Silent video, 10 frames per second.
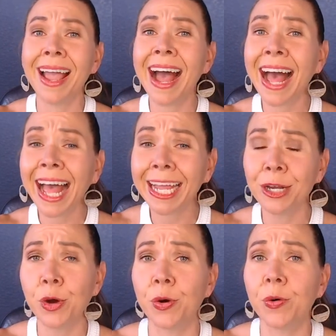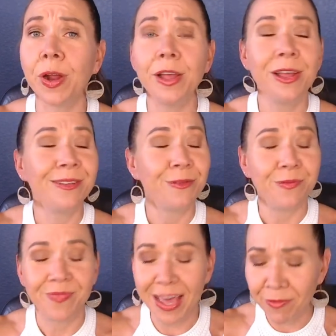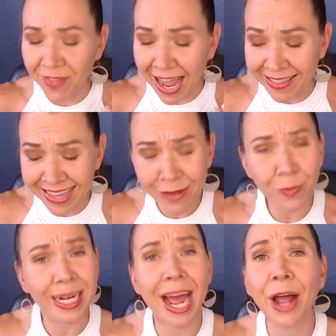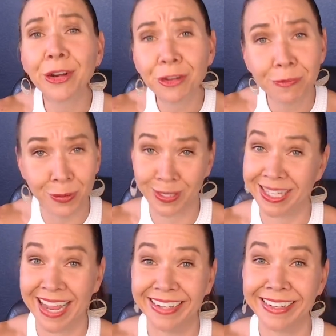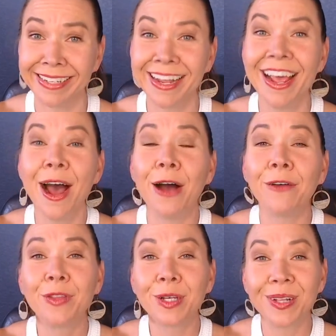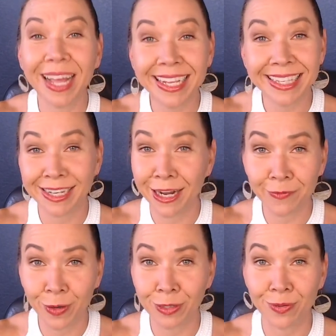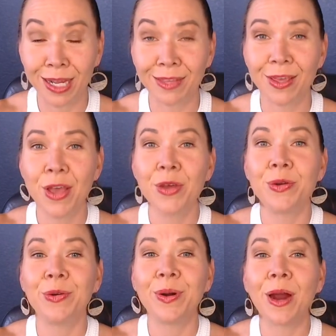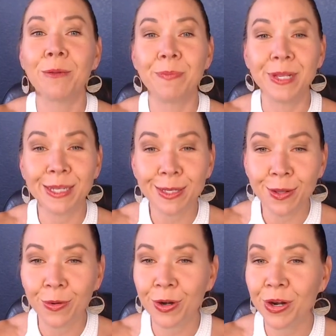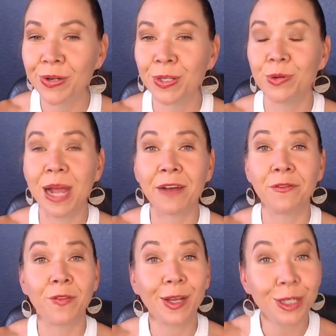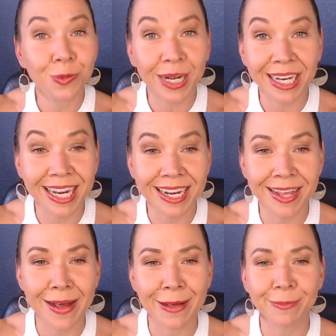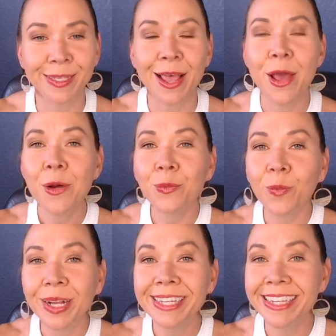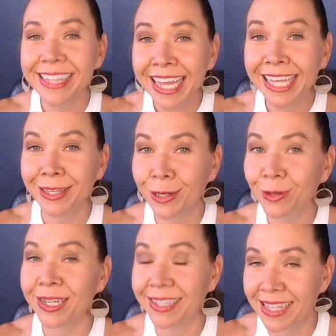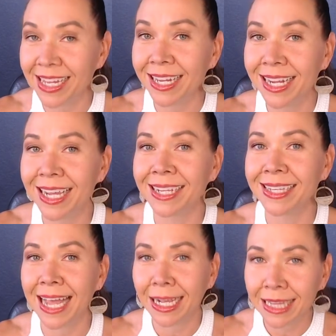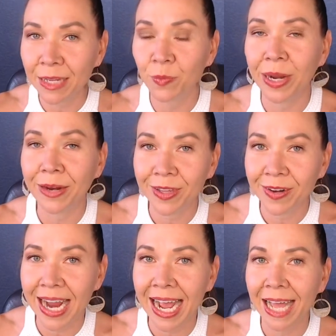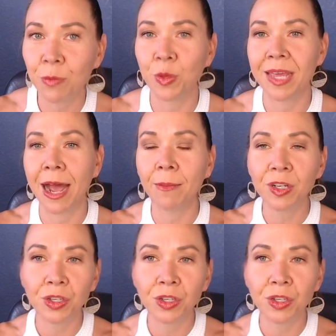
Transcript: I know that I think one hundred percent of the clients that I've worked with who are business owners who have fluctuating incomes, once they clearly see exactly where they're at with how much